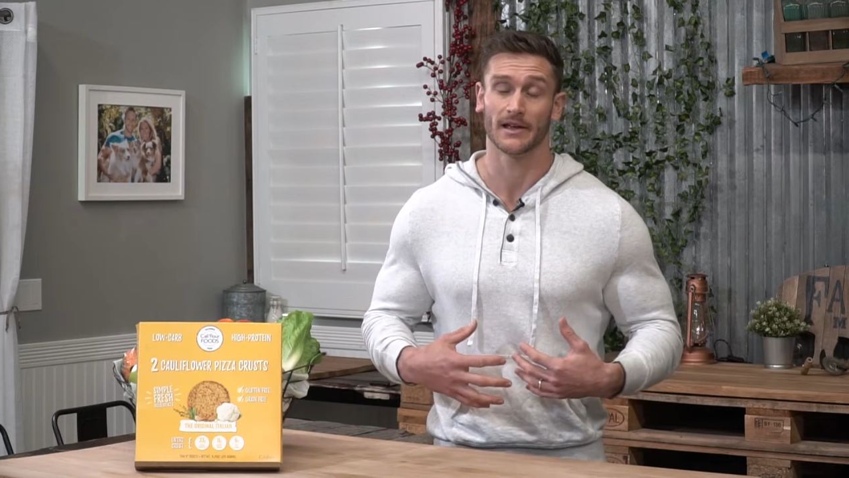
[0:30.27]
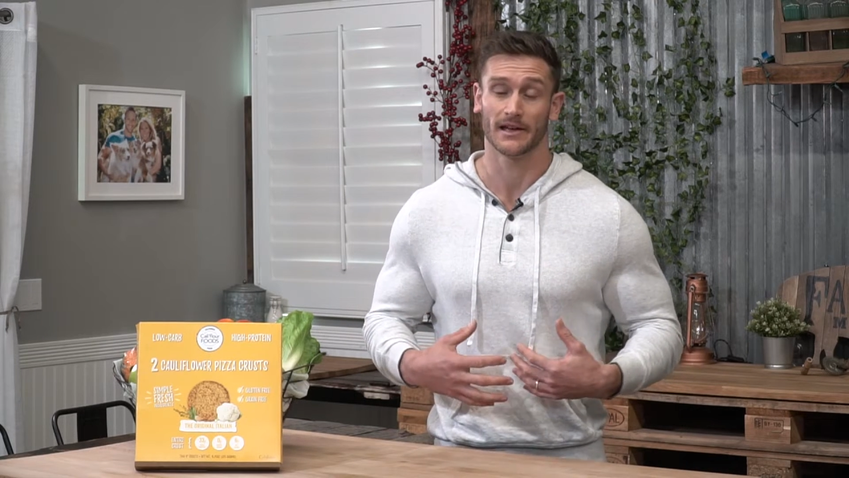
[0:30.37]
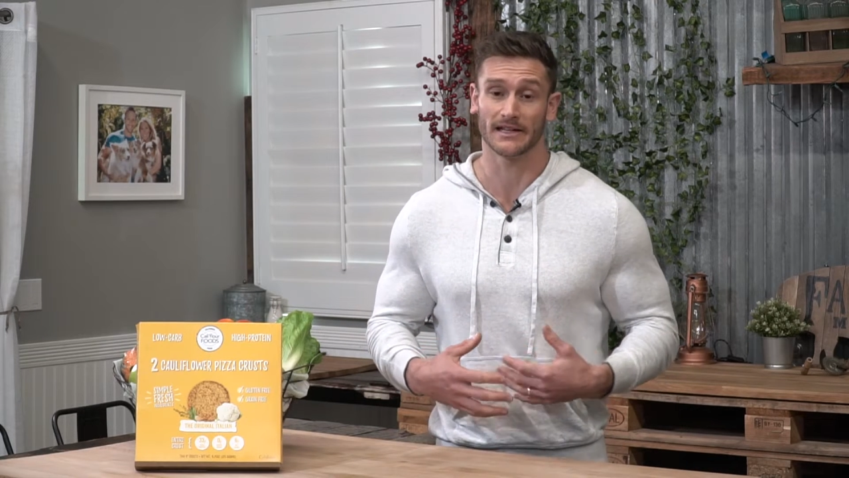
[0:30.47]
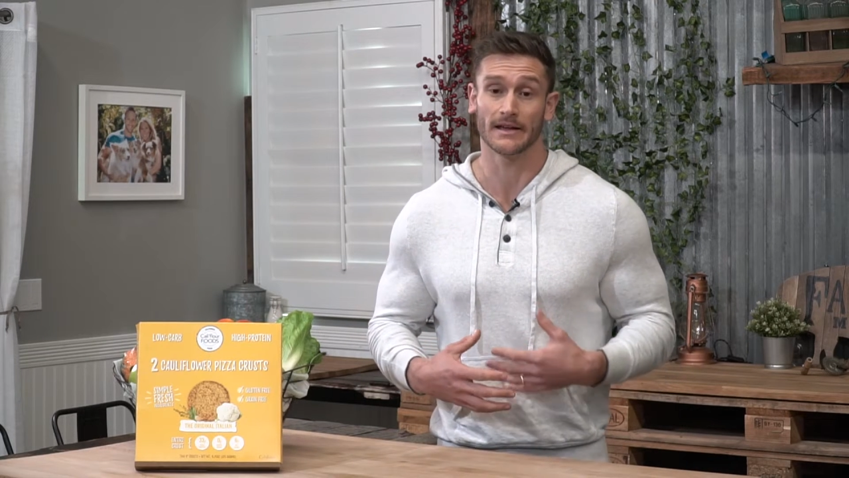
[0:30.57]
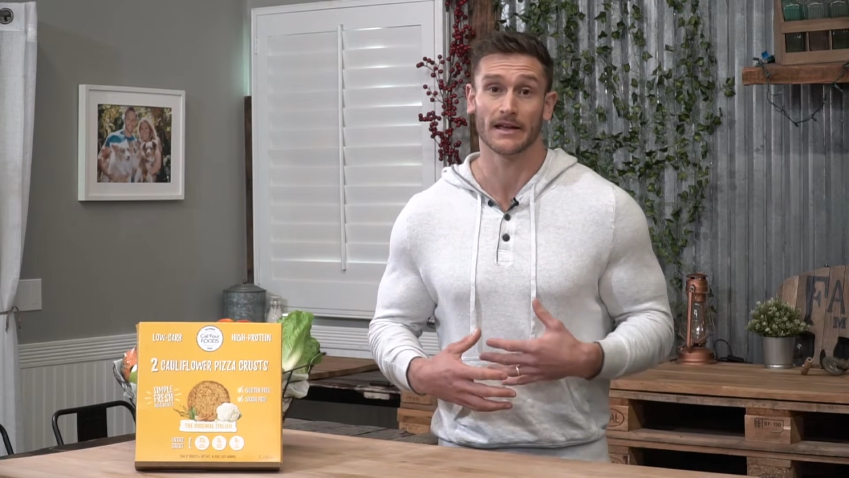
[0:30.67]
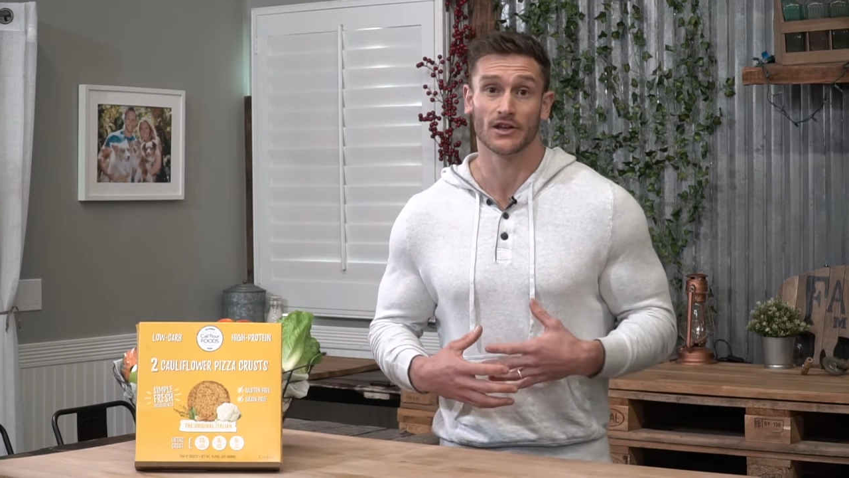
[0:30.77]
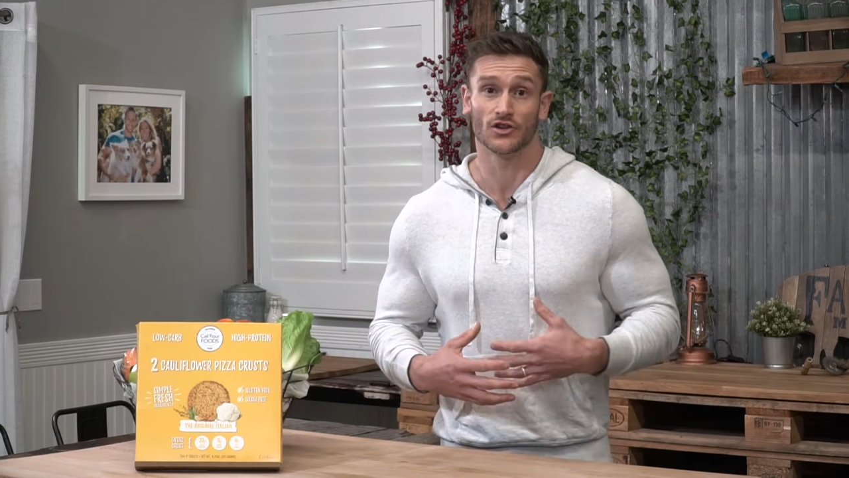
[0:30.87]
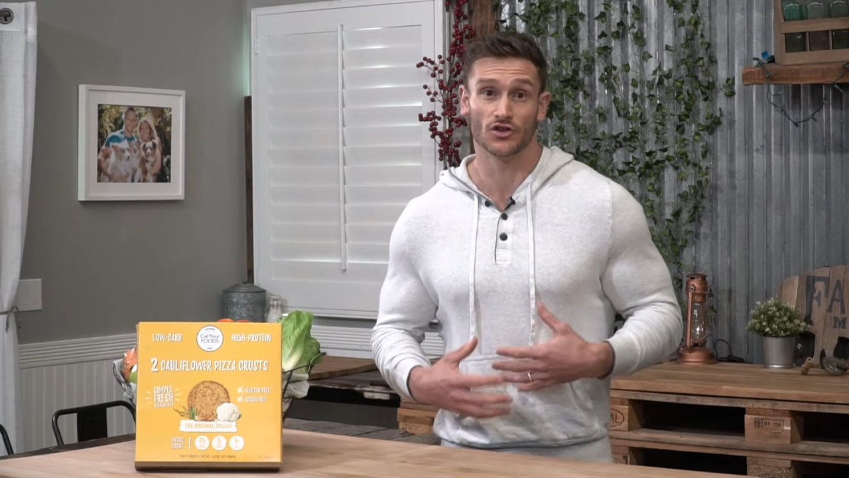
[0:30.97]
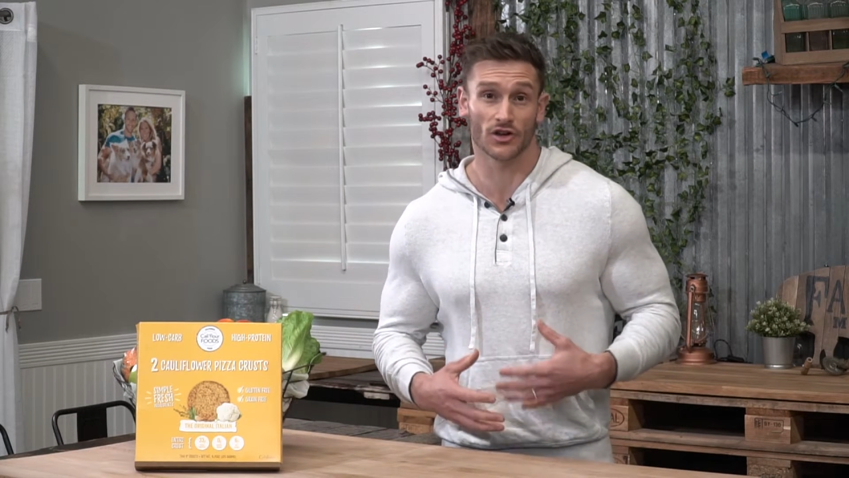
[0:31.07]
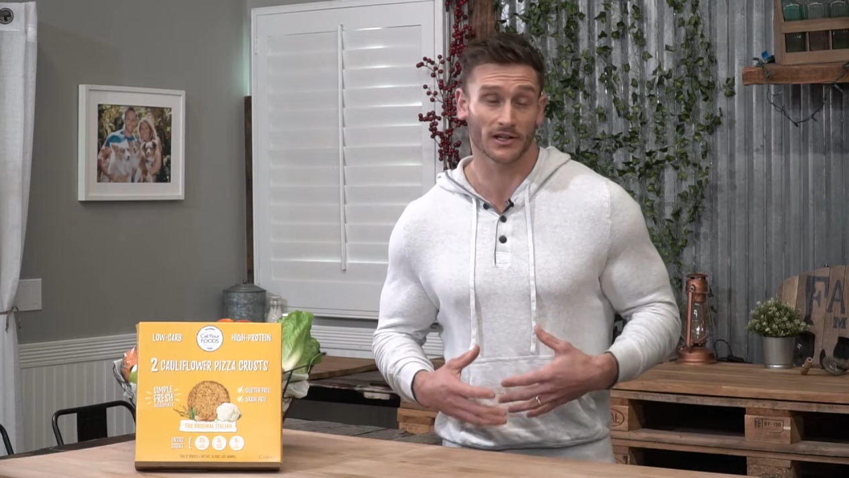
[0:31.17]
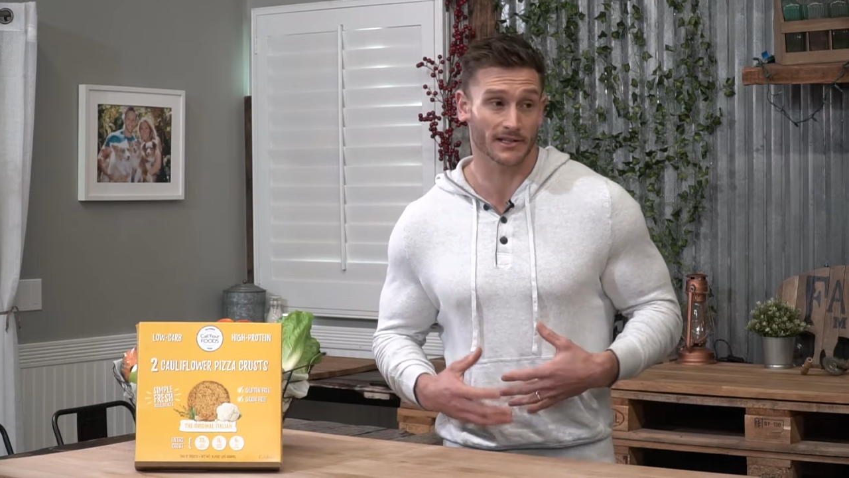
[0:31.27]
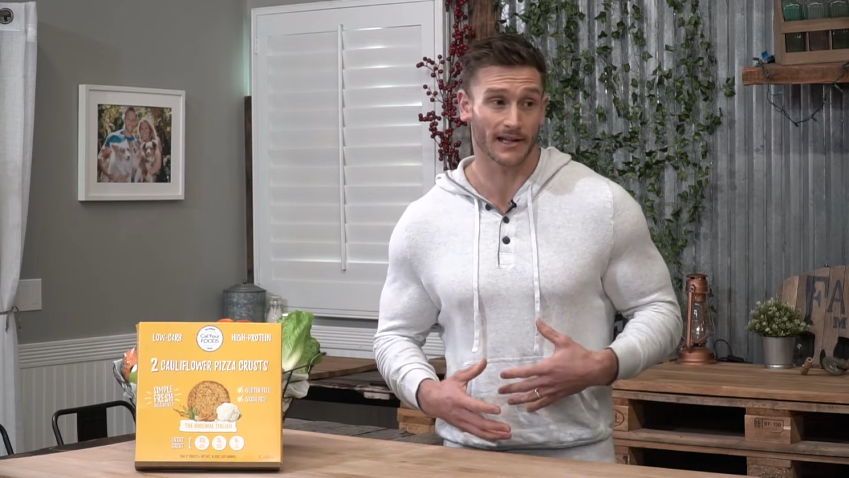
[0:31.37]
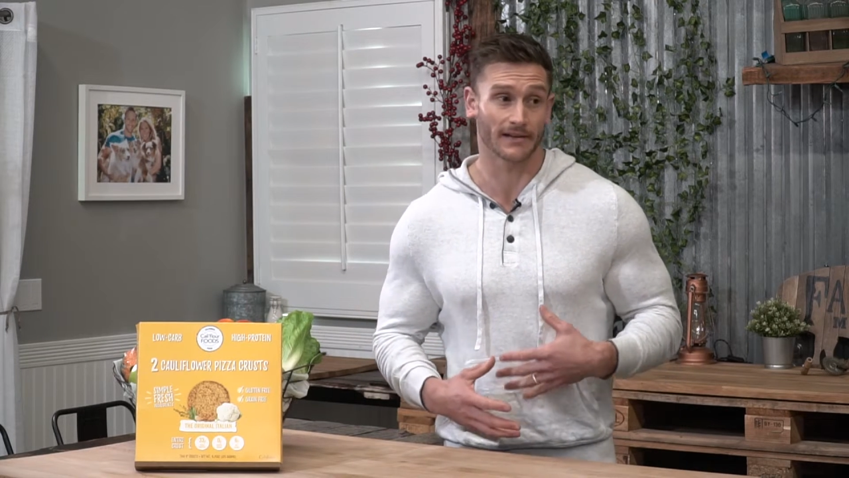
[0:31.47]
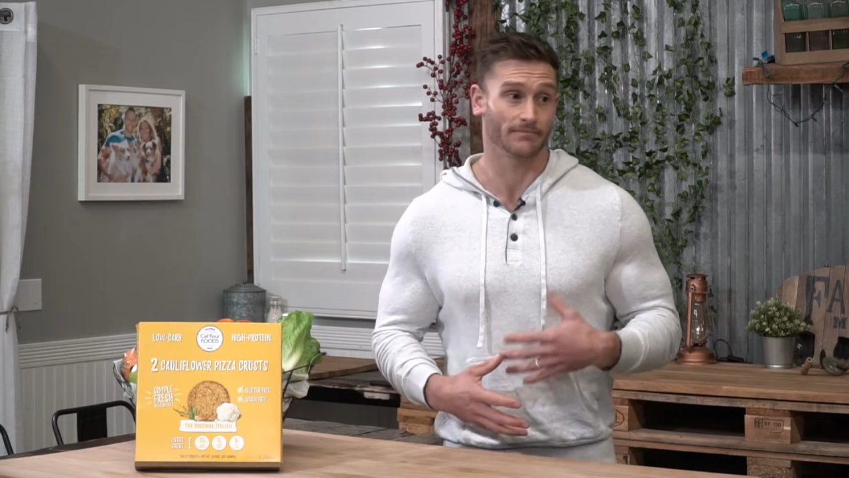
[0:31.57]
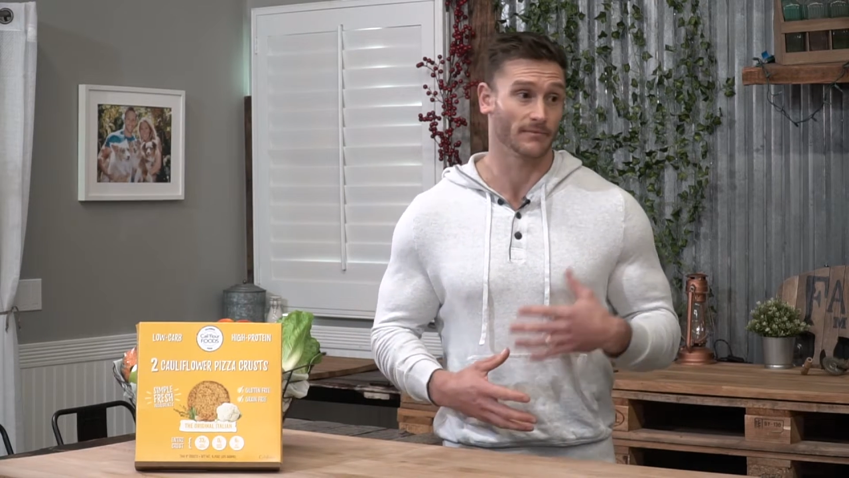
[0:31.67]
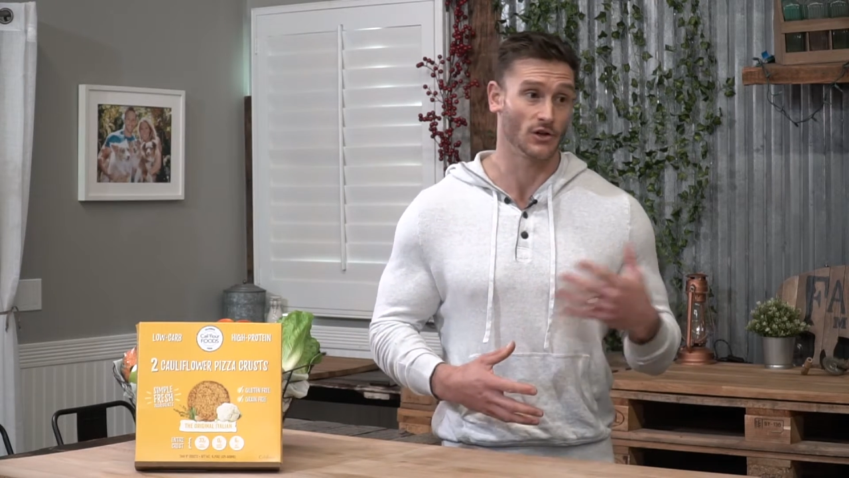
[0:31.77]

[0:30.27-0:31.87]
You see, just like